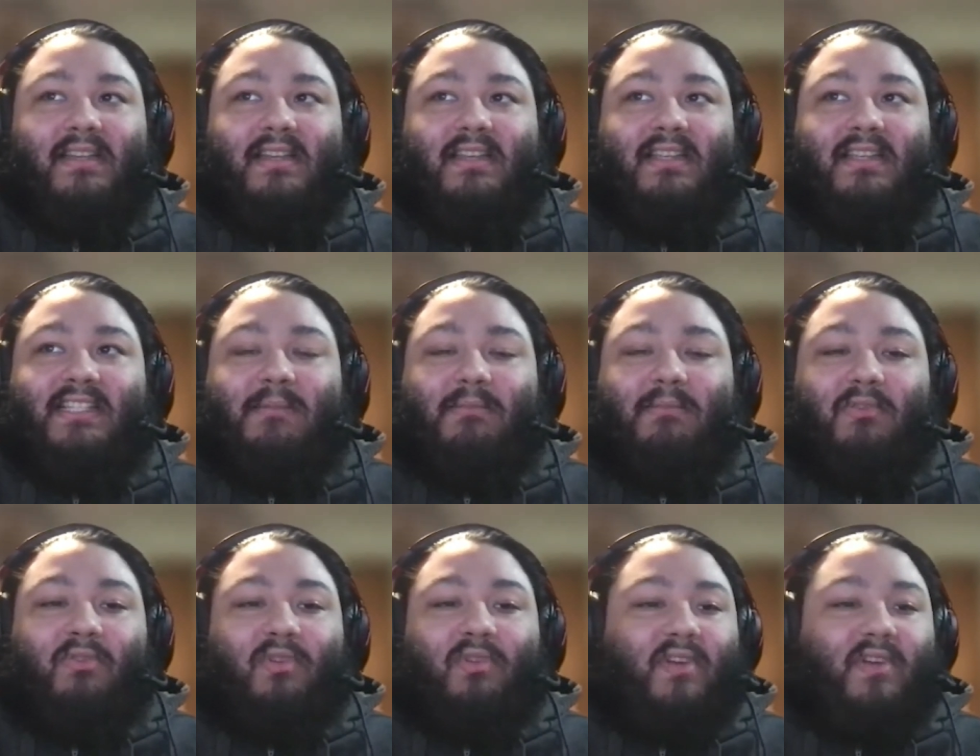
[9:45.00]

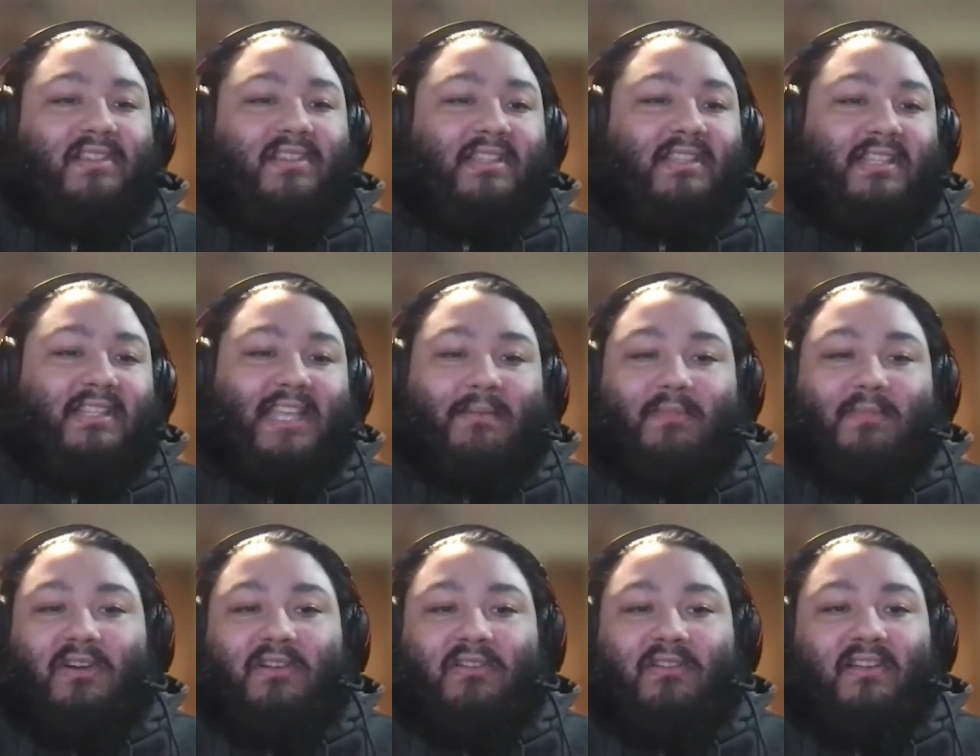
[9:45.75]
someone requests a
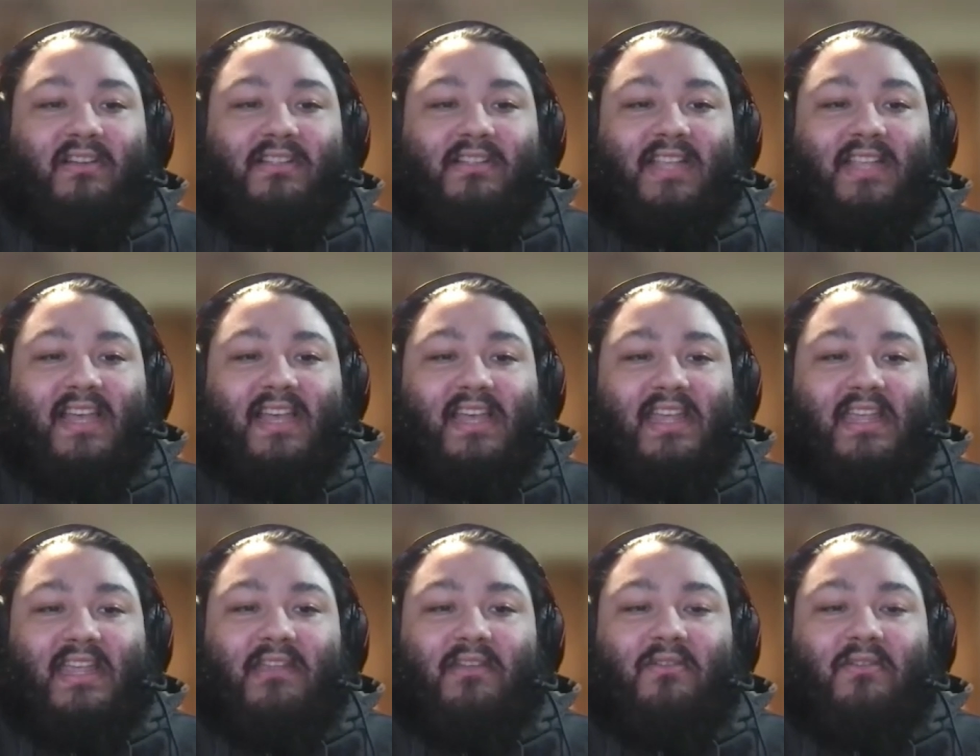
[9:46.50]
demo on our
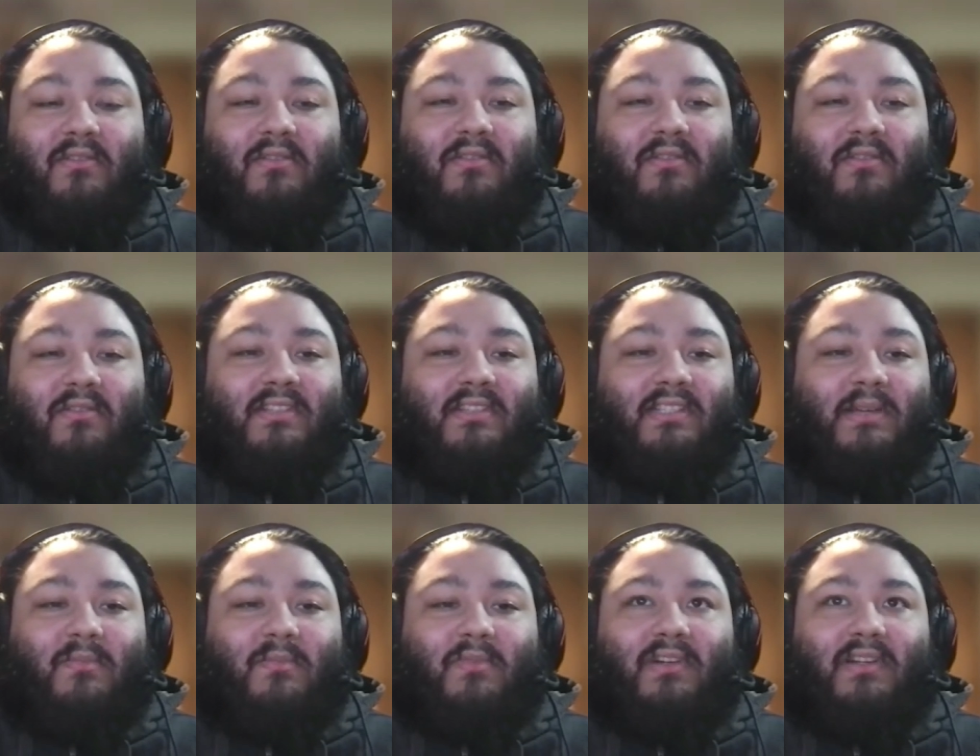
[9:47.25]
site or
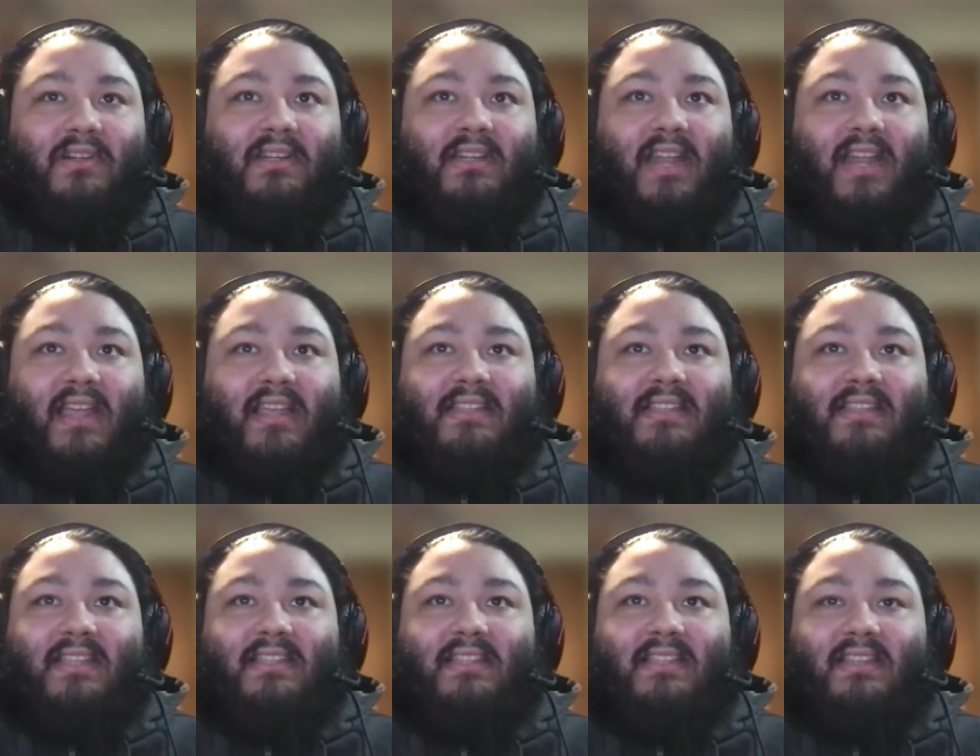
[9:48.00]
someone like
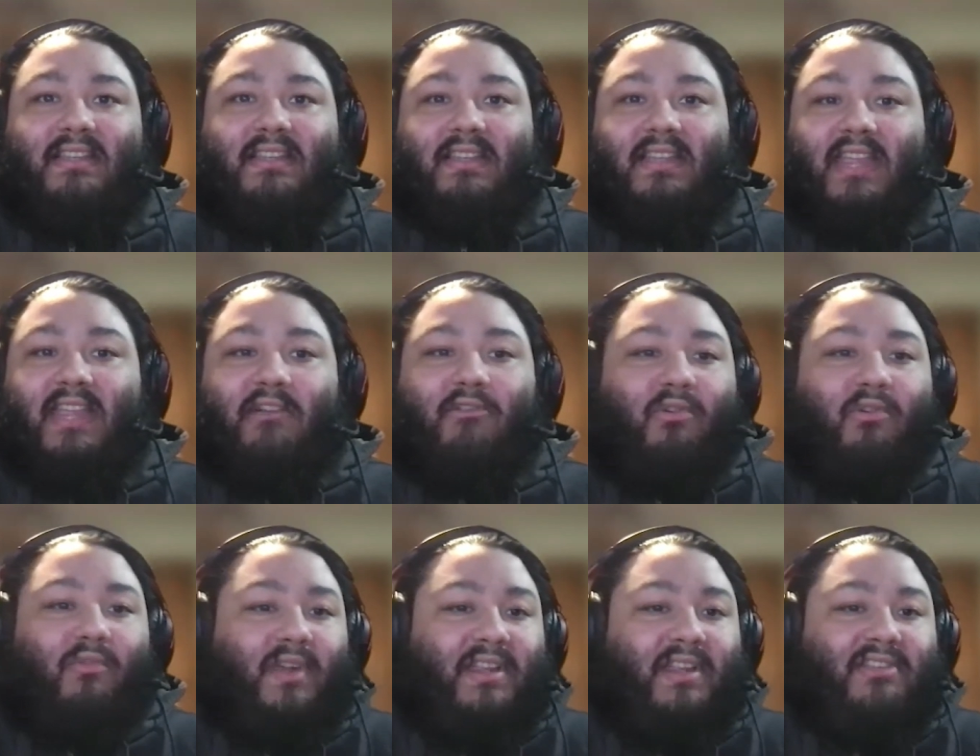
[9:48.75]
sends an
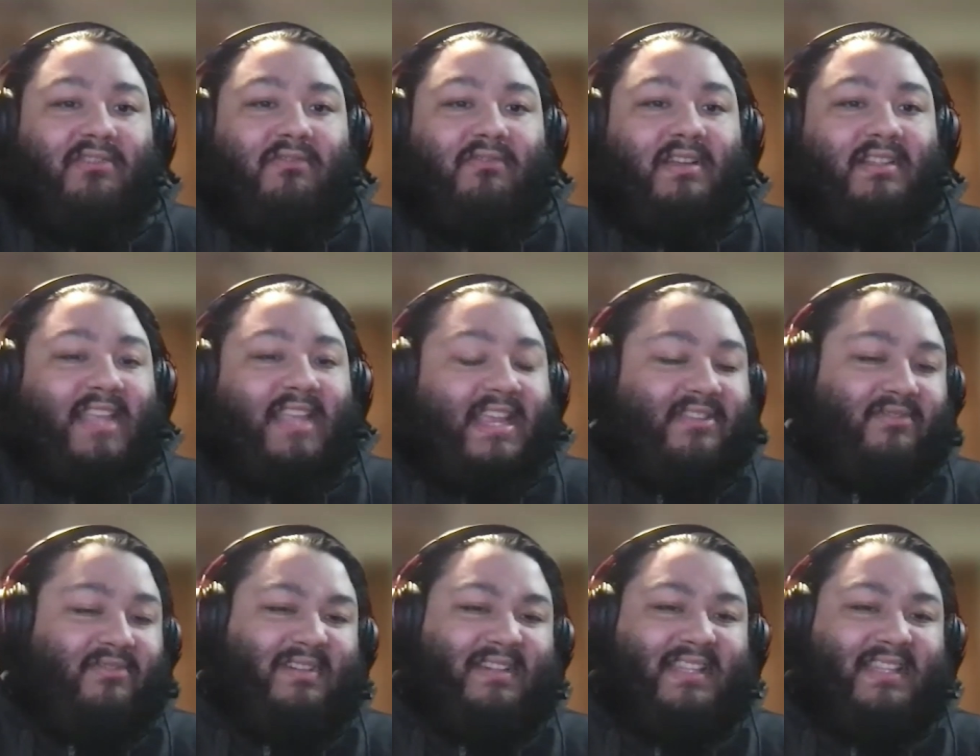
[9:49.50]
inquiry to us, that
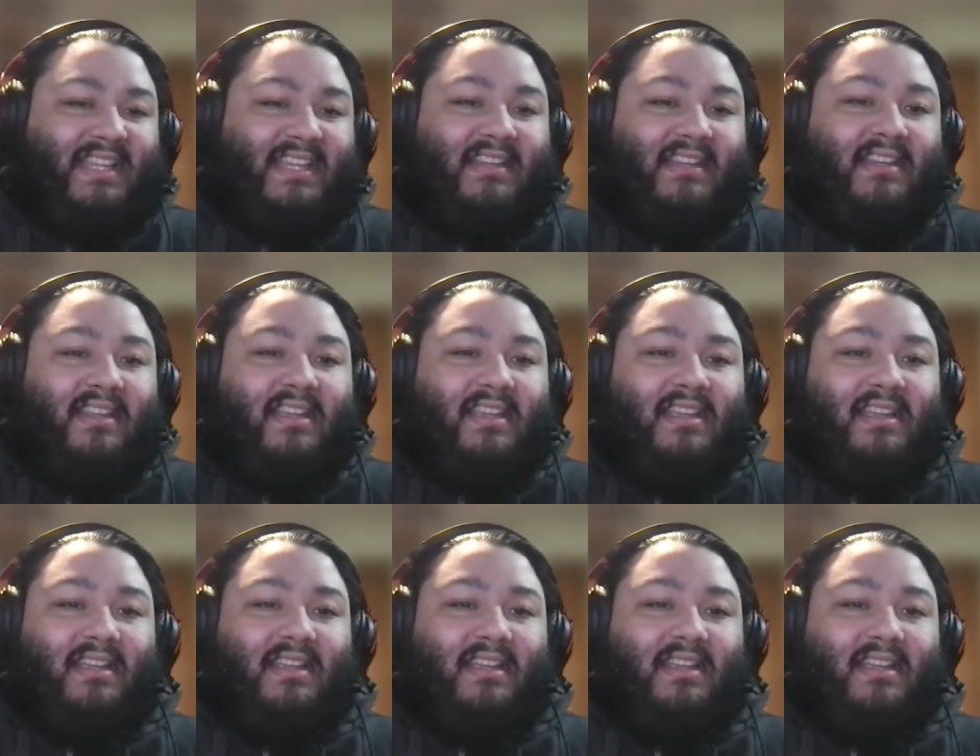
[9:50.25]
sort of thing,